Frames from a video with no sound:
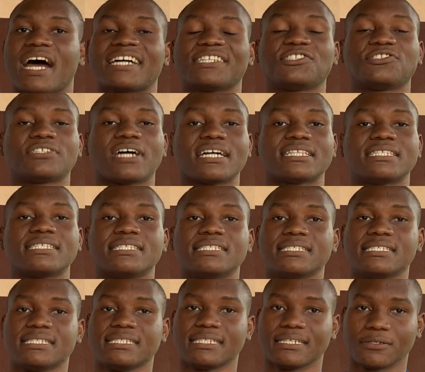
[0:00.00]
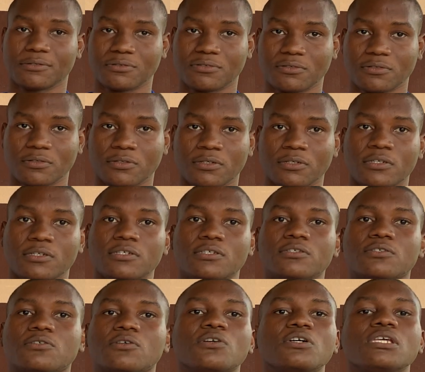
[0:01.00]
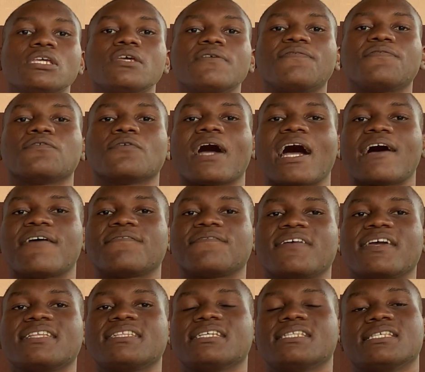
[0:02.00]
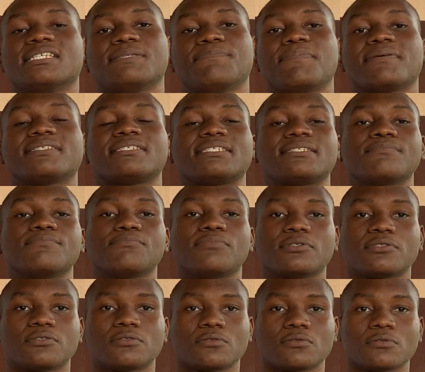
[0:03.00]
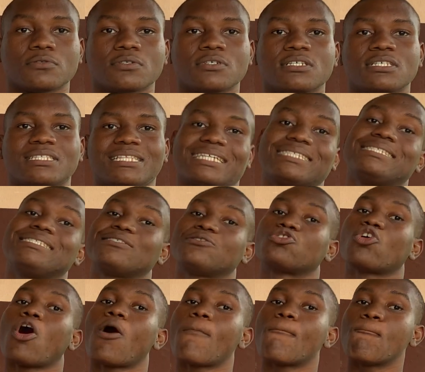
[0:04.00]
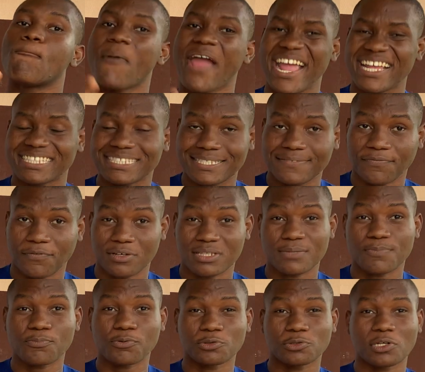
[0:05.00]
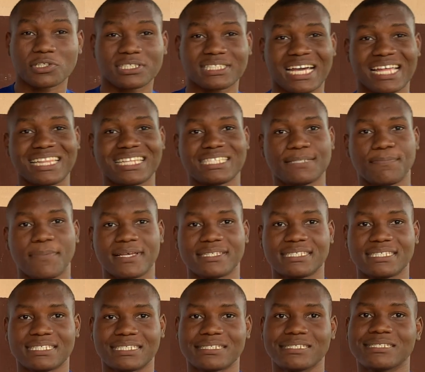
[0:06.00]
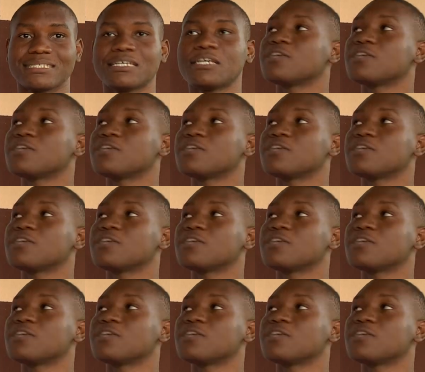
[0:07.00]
attracts 0. So if you have any dispensing bottle that is not meant for the product you are dispensing,